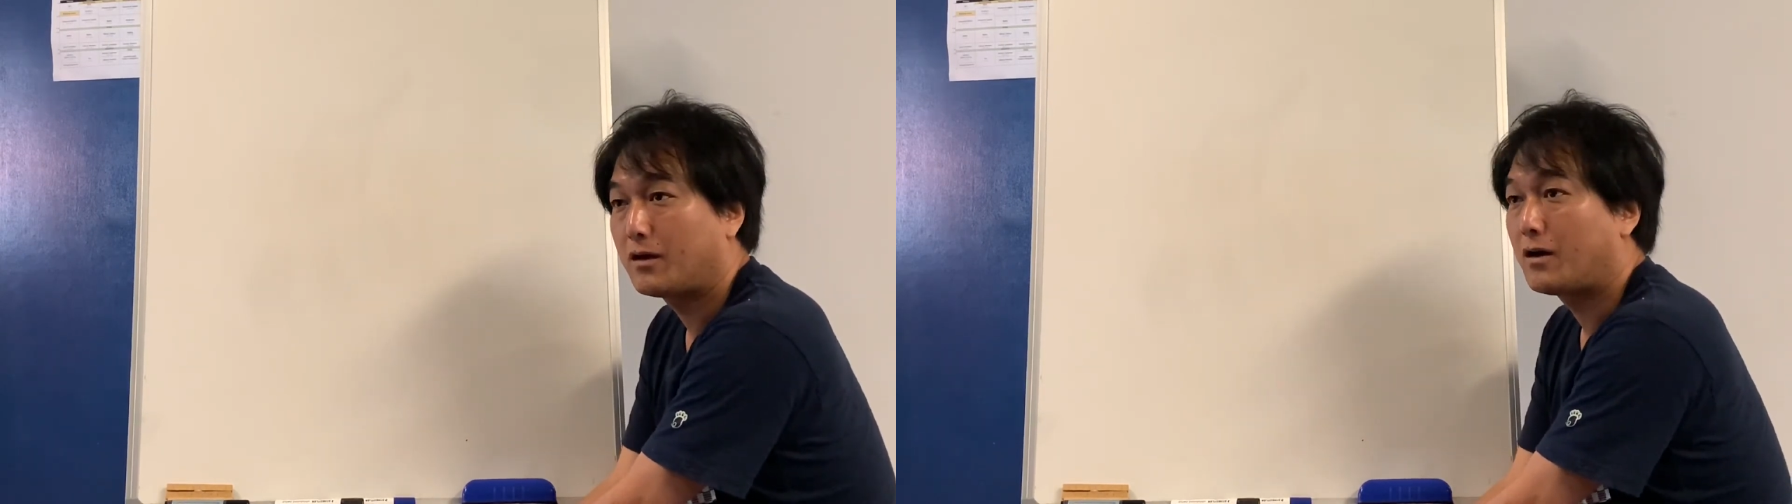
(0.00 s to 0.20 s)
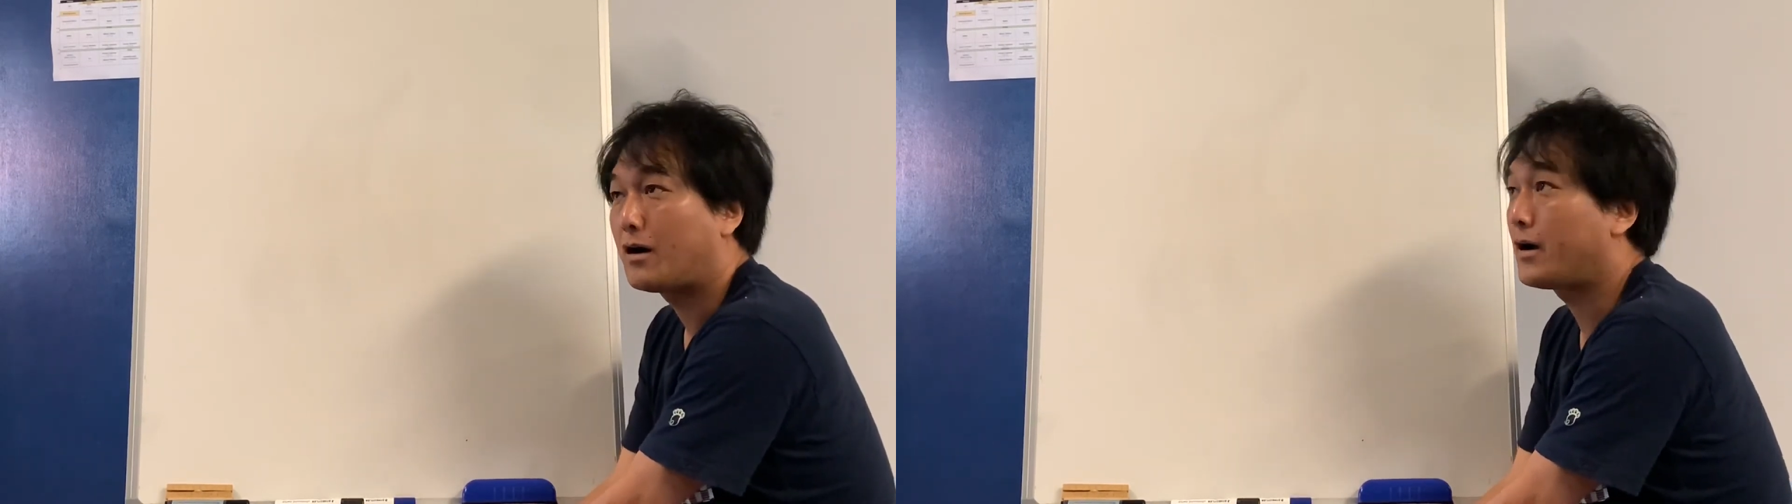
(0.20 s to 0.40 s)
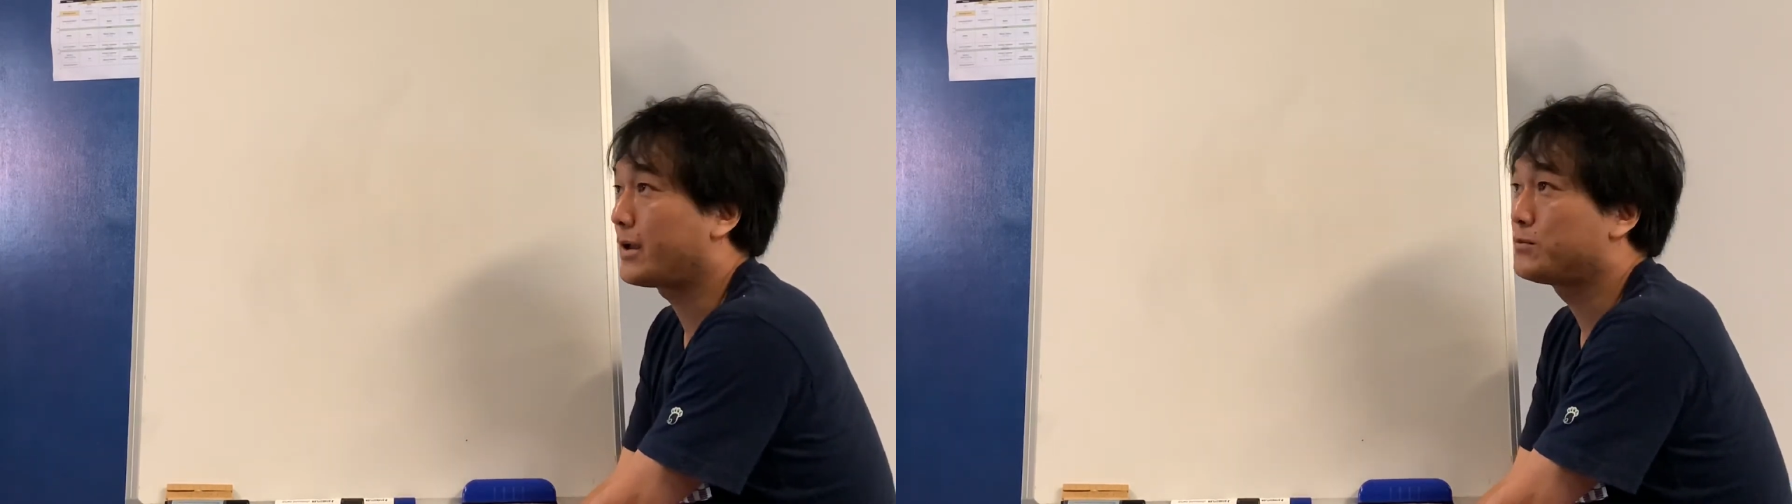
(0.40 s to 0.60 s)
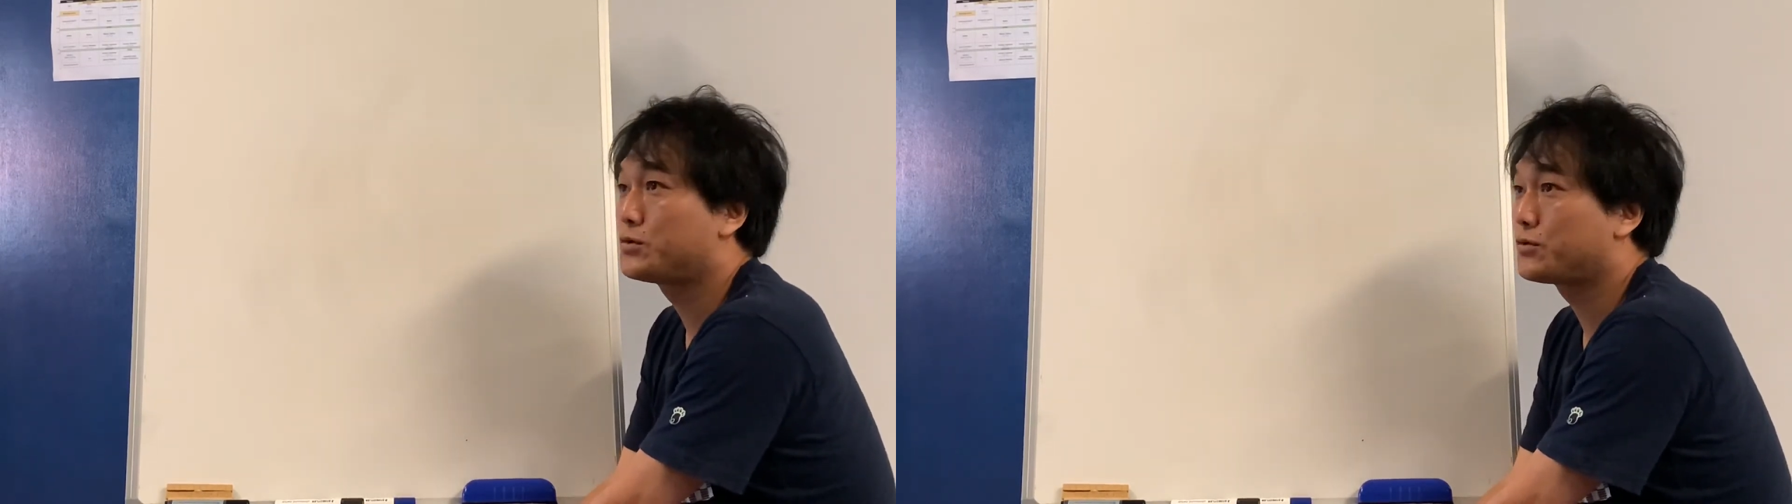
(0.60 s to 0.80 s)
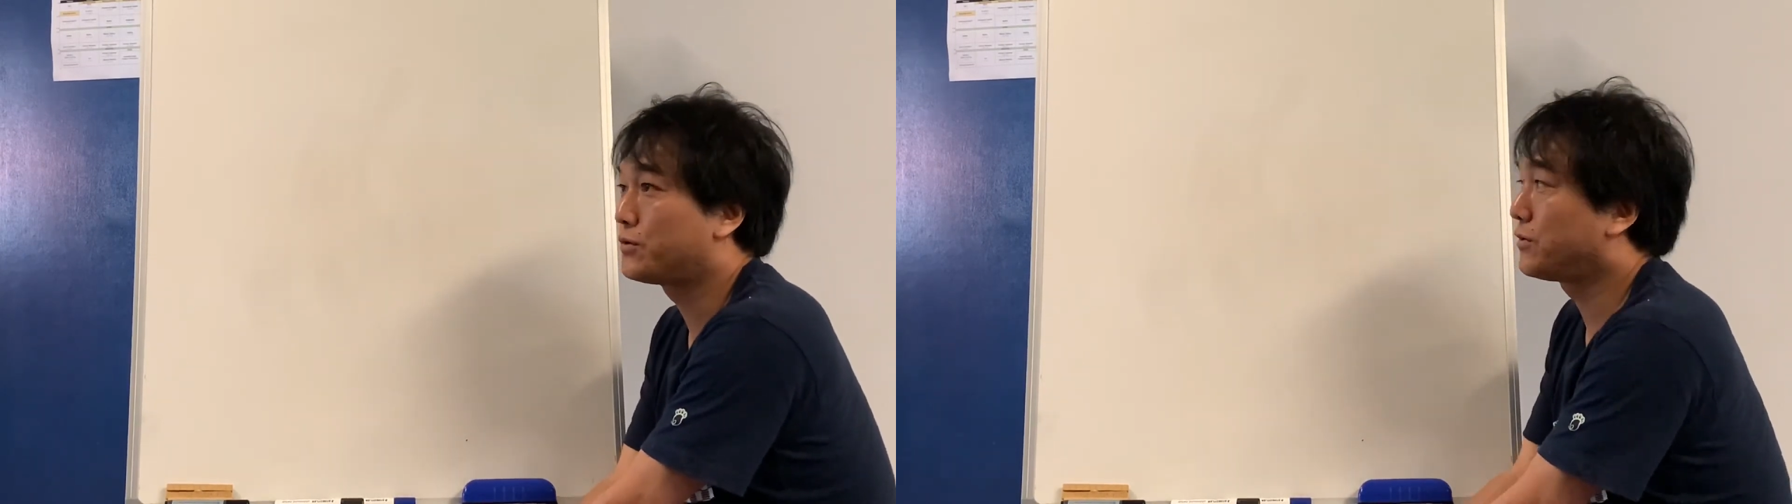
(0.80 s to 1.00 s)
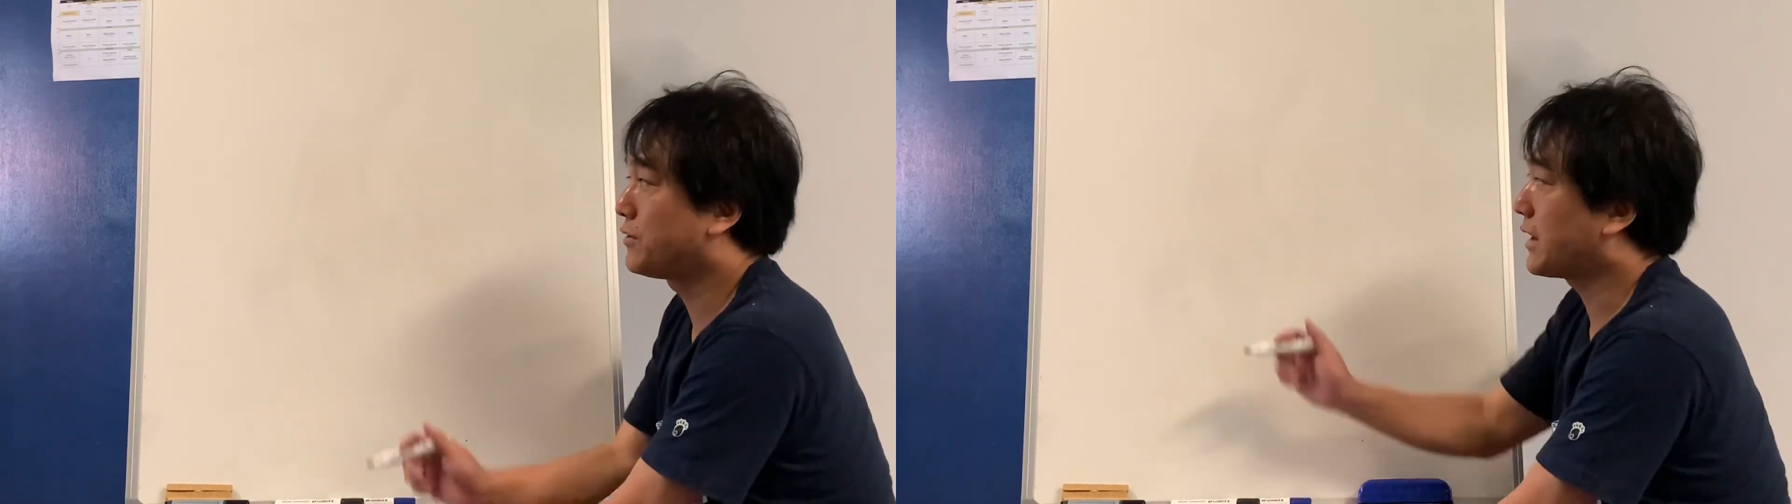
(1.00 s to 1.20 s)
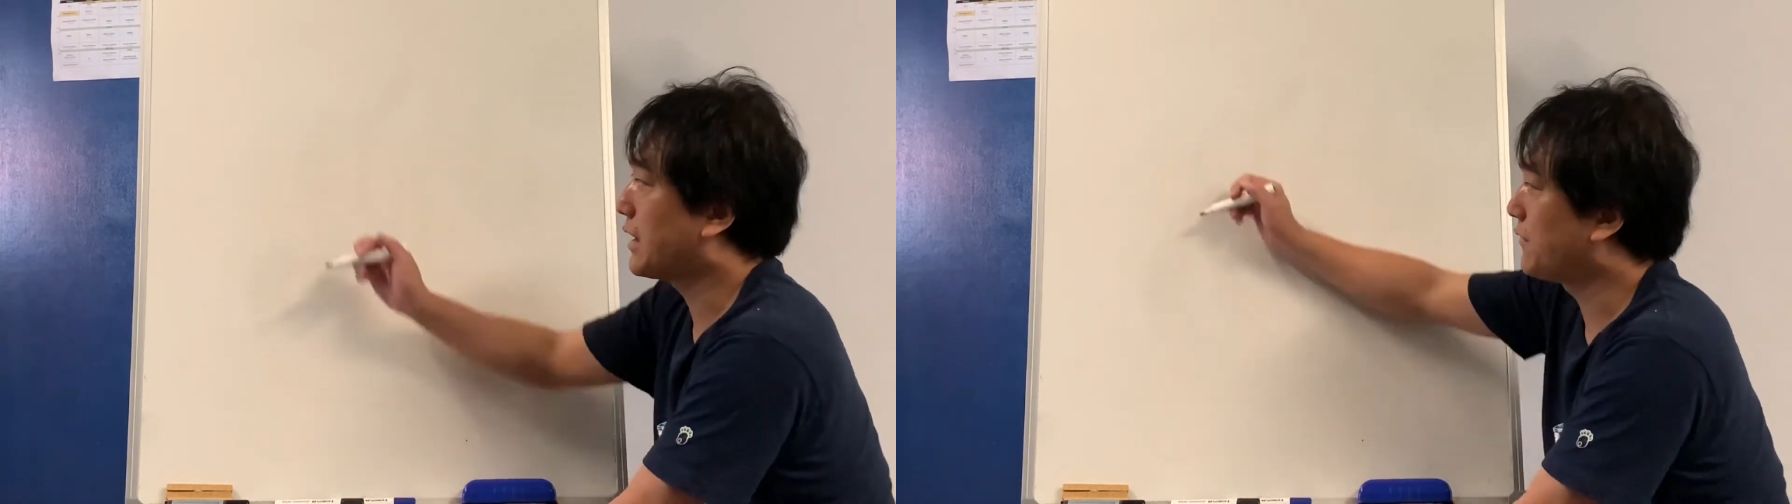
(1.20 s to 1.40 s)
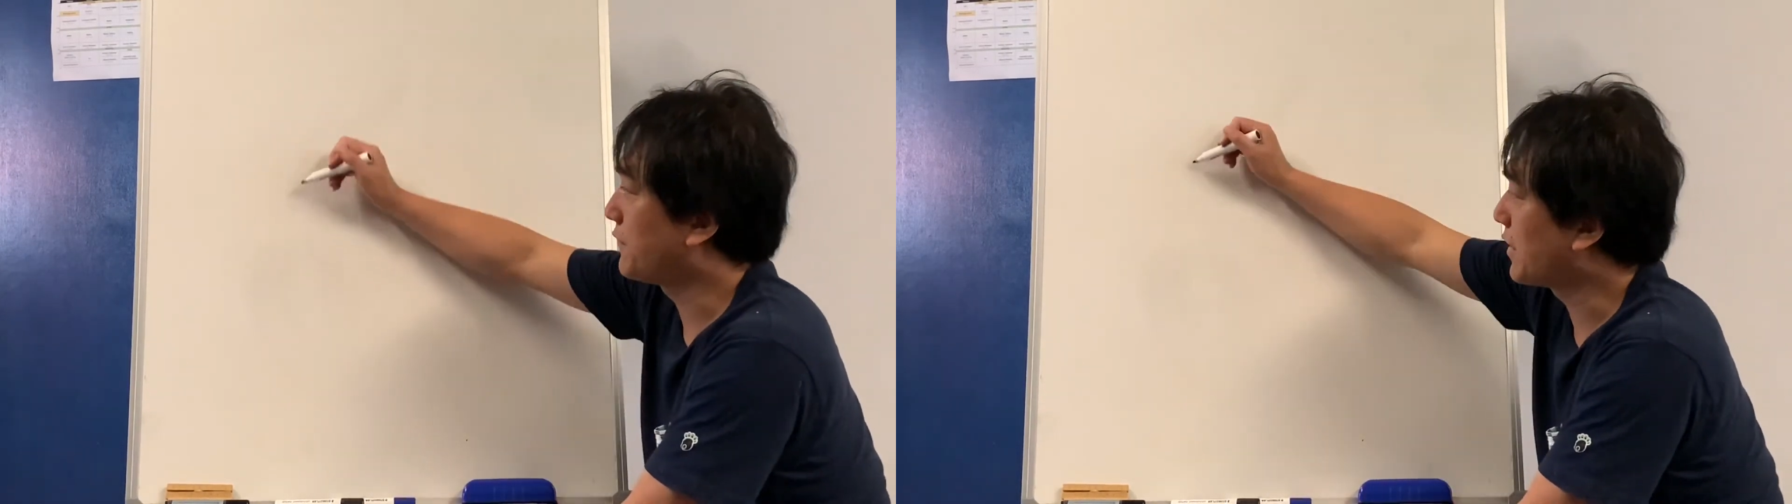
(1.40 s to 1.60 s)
I am sure you have